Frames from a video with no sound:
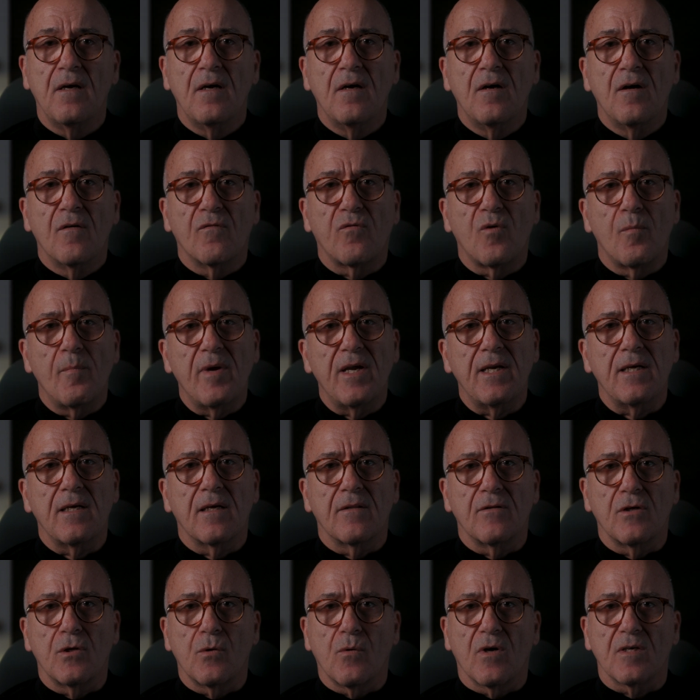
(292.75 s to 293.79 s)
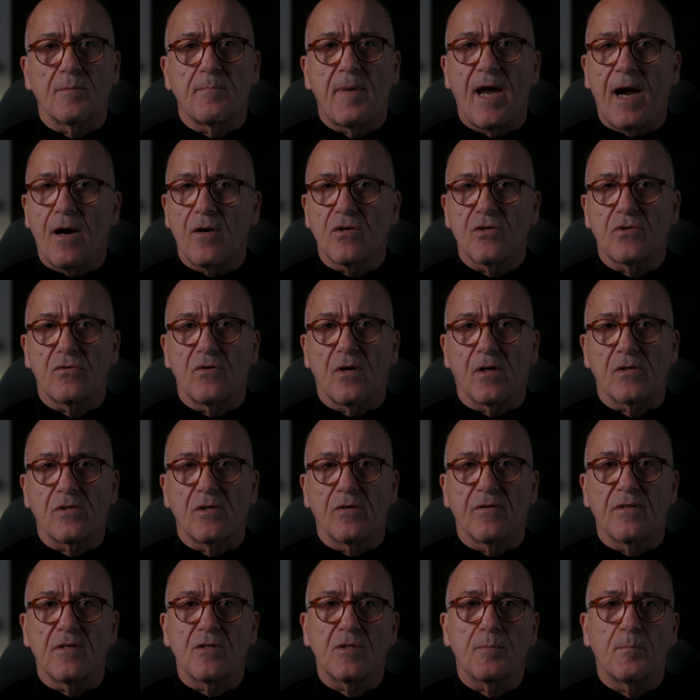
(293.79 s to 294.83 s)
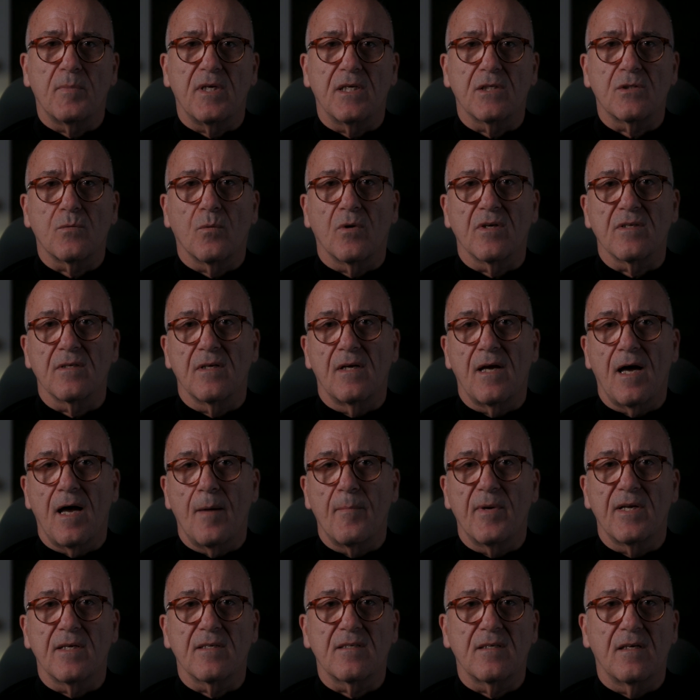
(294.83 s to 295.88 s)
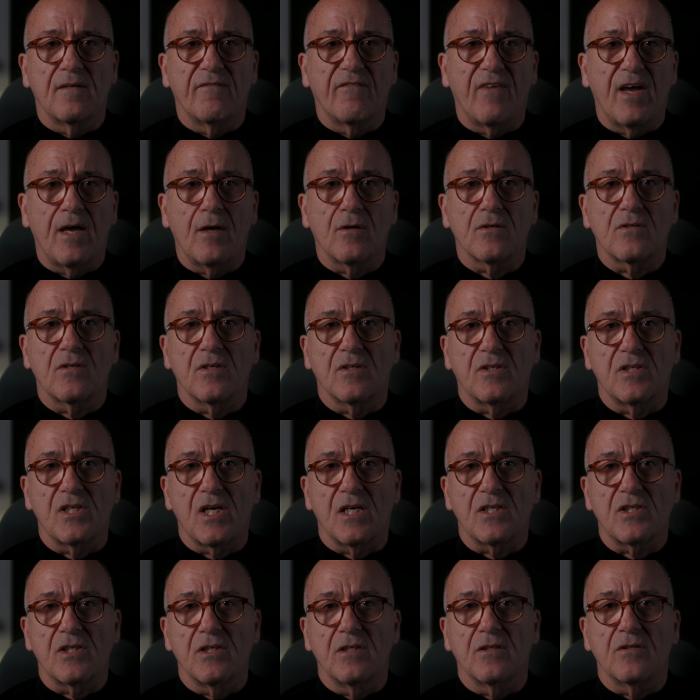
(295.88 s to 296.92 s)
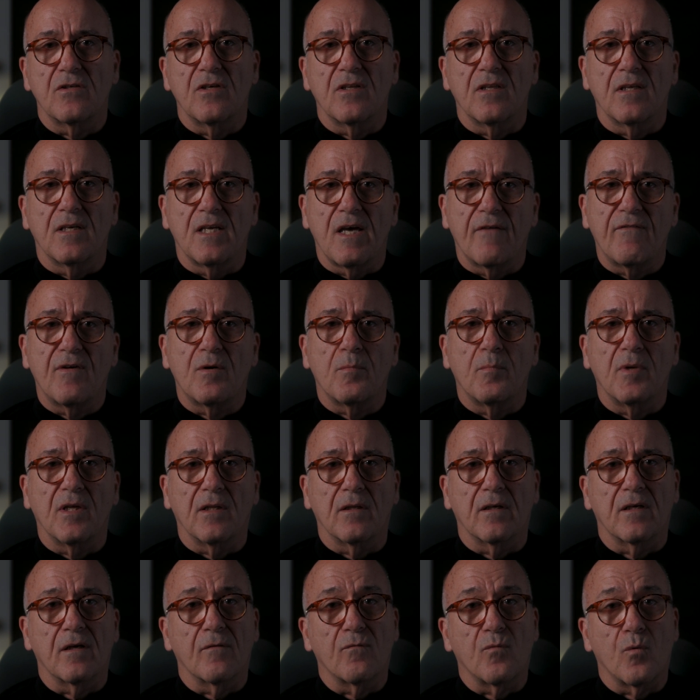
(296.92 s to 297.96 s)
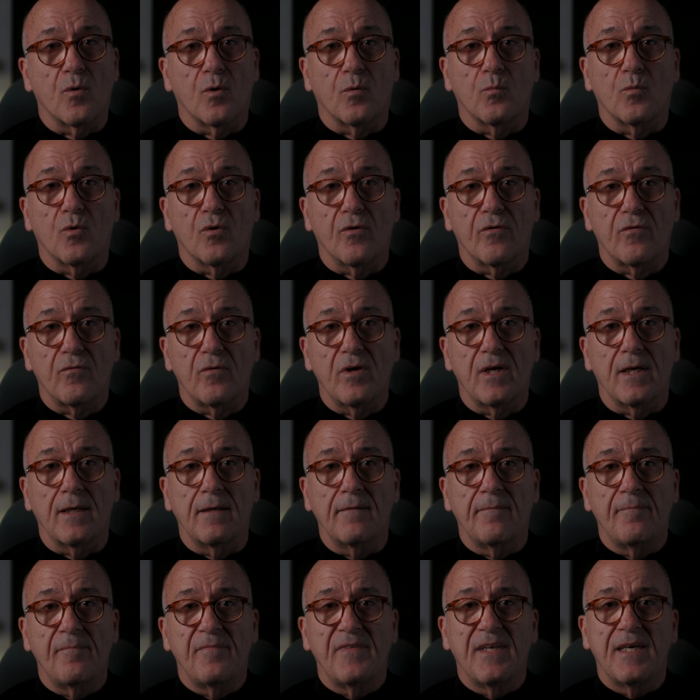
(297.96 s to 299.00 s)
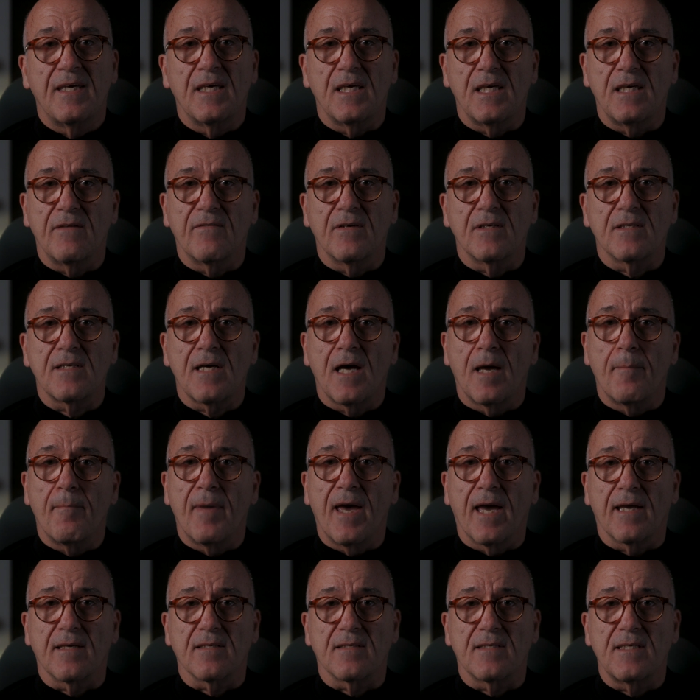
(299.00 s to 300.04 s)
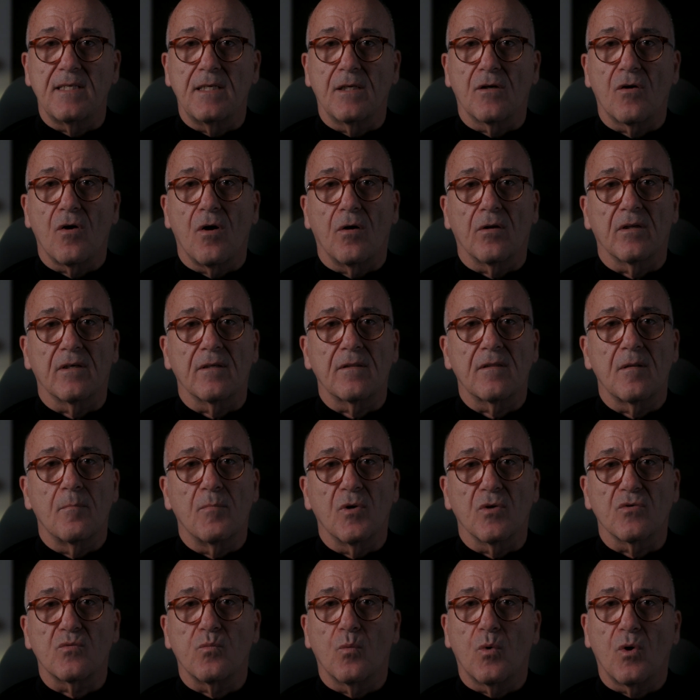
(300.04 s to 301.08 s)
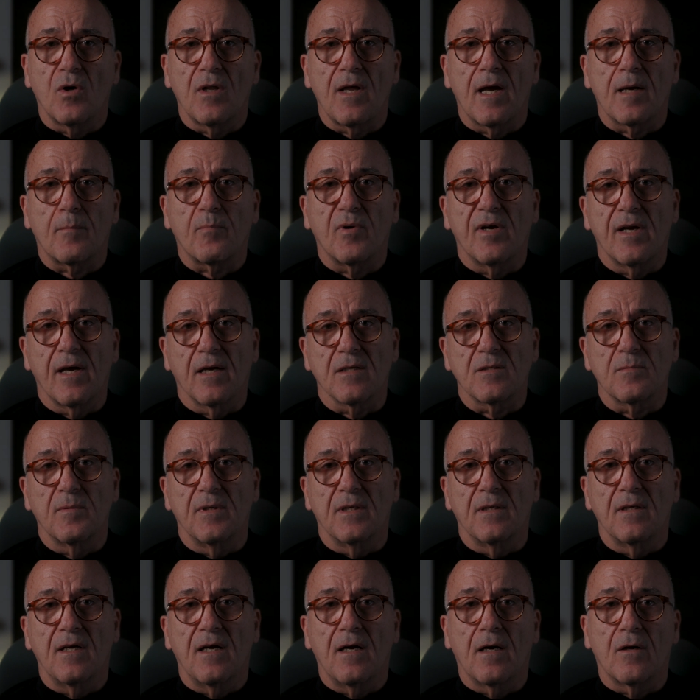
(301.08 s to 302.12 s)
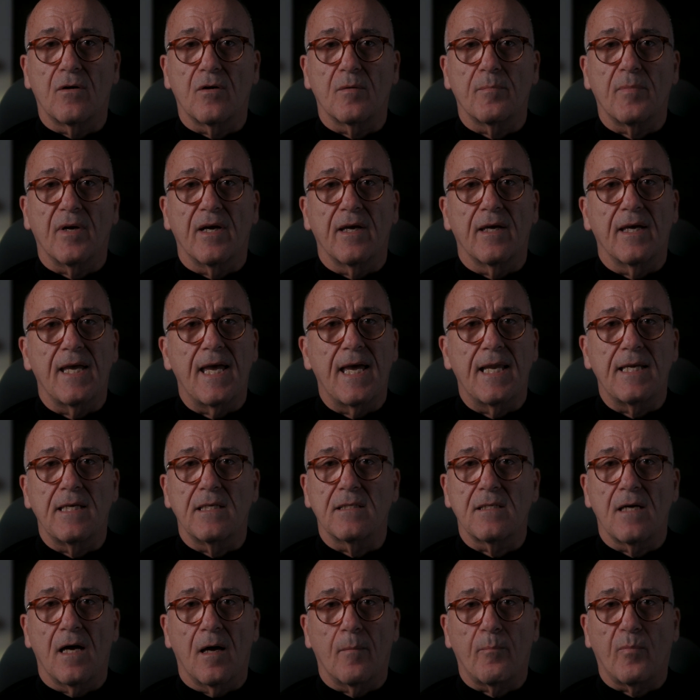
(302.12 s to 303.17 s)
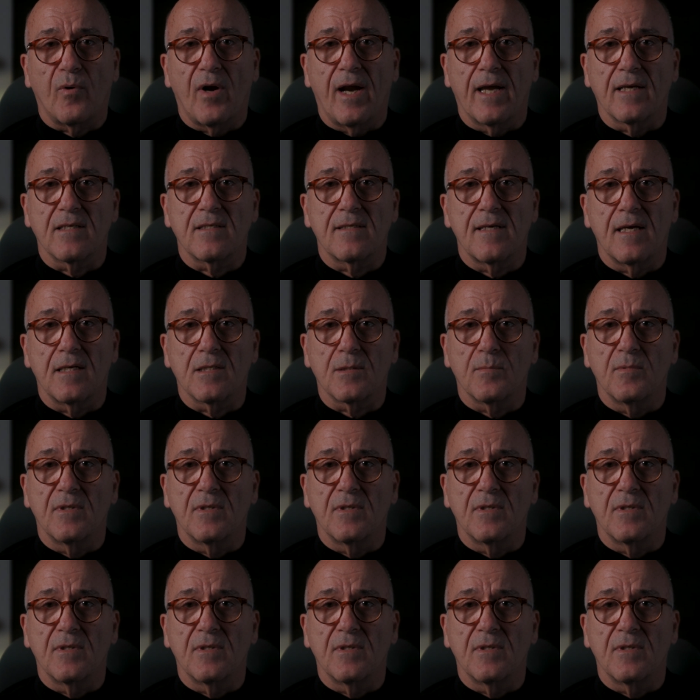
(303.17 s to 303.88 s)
For many in the U.S. power structure, this speech was an ominous and veiled suggestion to the inevitability of World War III. Even Time magazine called it the most warlike pronouncement uttered by any top-ranked statesman